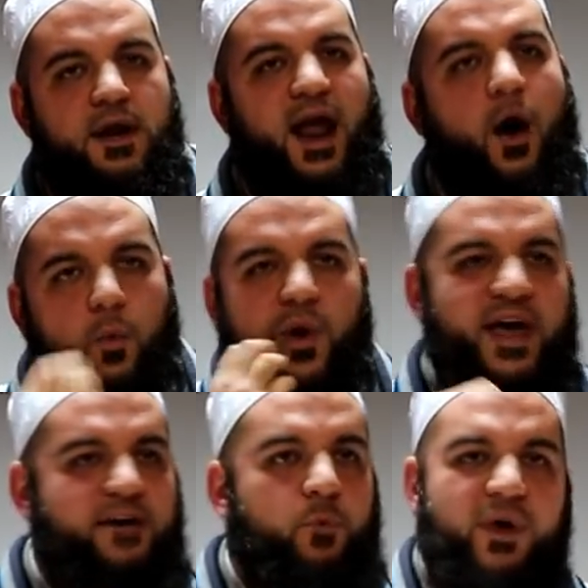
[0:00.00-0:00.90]
Now,
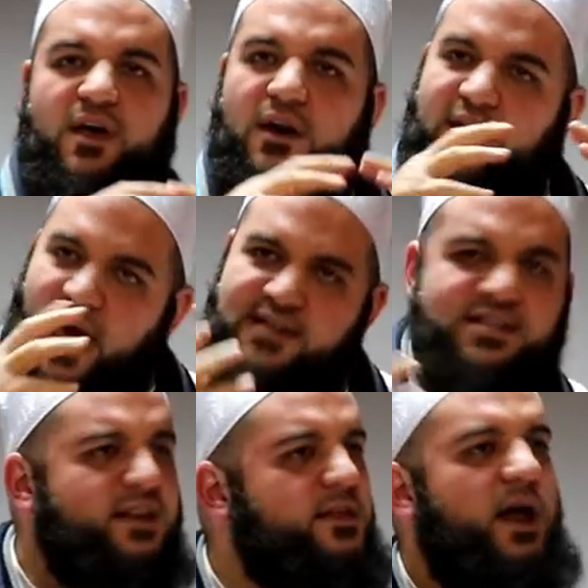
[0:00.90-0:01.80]
if we can
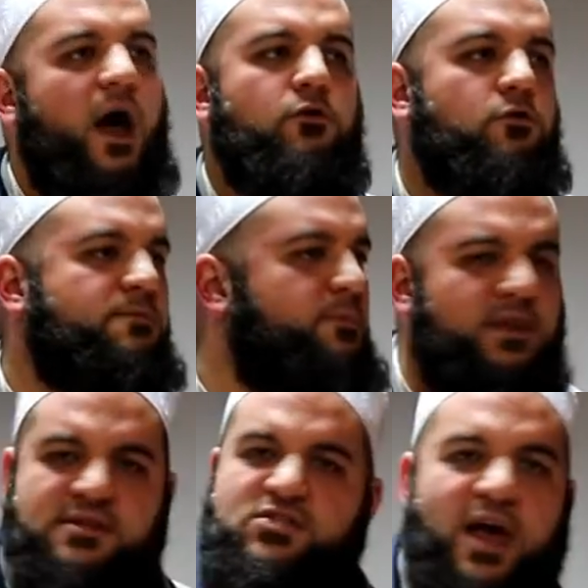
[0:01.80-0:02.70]
cater in
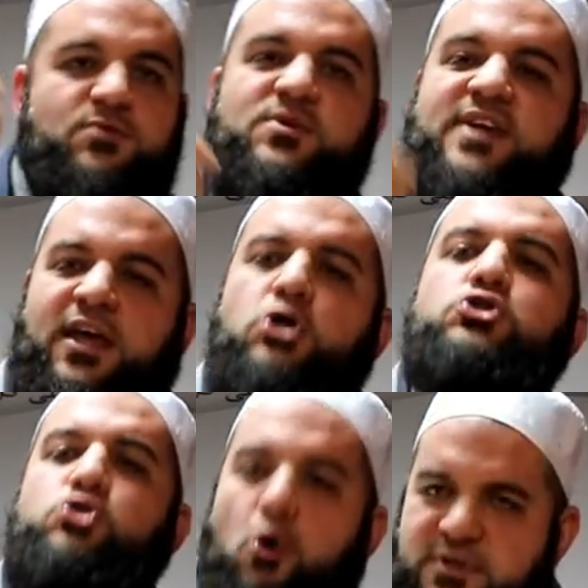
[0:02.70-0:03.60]
100, as we say,
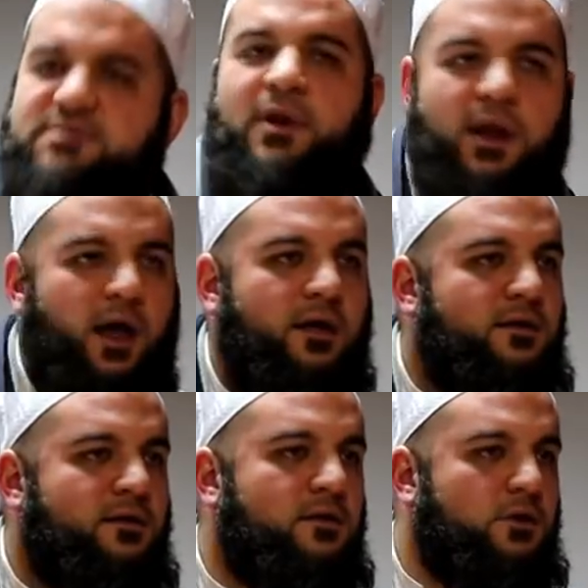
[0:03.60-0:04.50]
so bismillah,
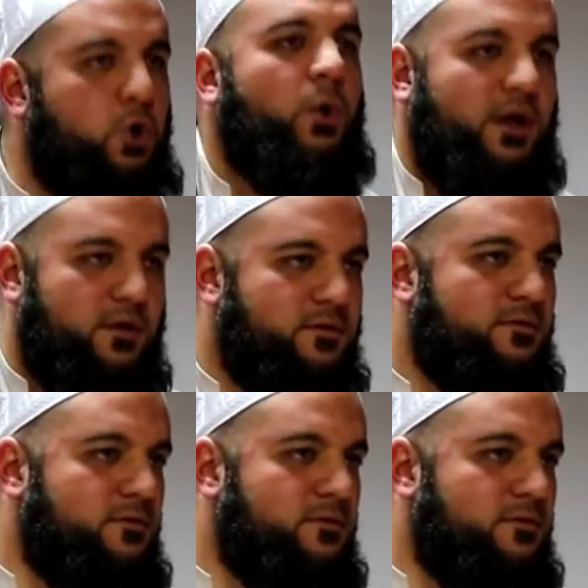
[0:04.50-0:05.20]
do it.